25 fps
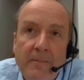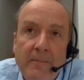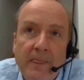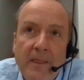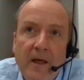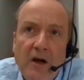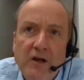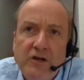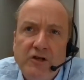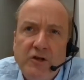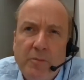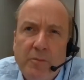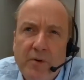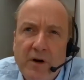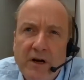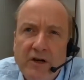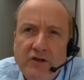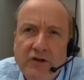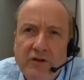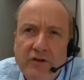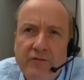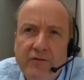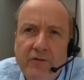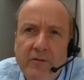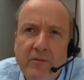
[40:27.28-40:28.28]
under
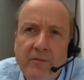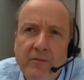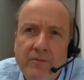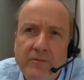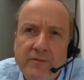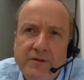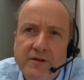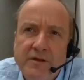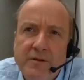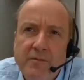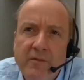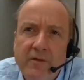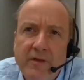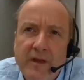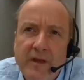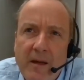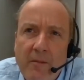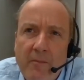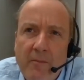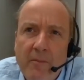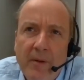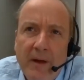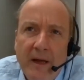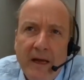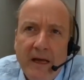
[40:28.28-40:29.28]
pressure from some of the
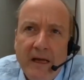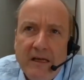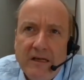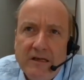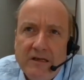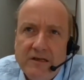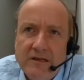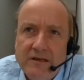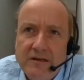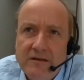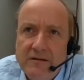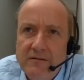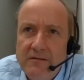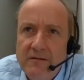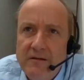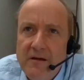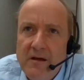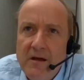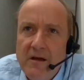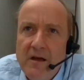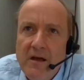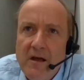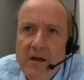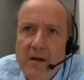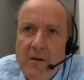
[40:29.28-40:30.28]
MPs
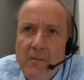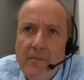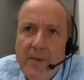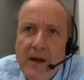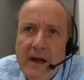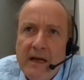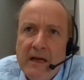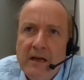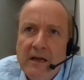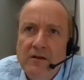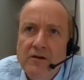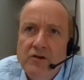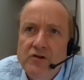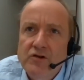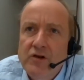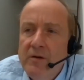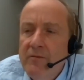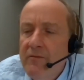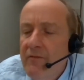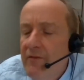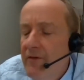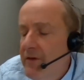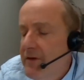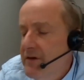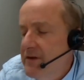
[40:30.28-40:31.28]
banging the
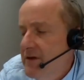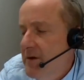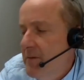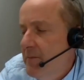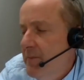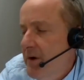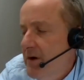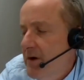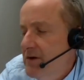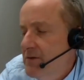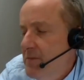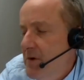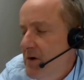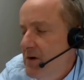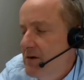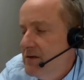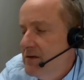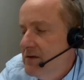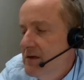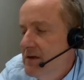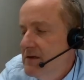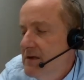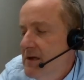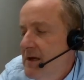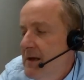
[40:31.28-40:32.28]
drum for the
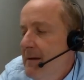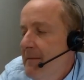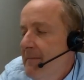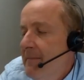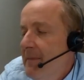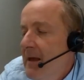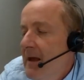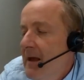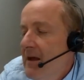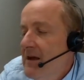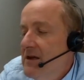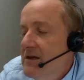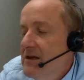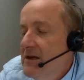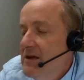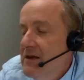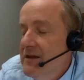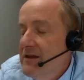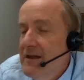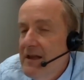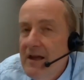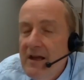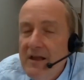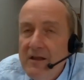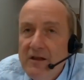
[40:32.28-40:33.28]
sub-postmasters.
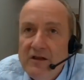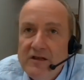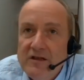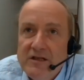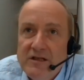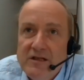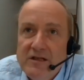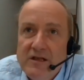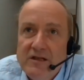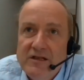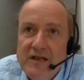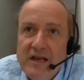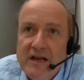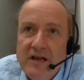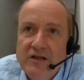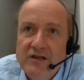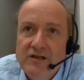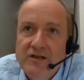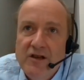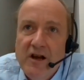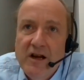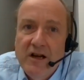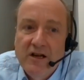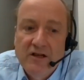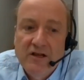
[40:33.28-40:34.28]
The Second
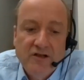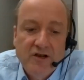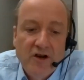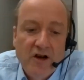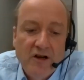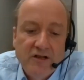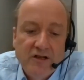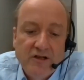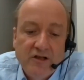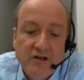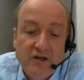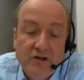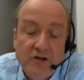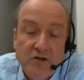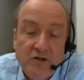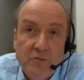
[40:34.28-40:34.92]
Sight had started to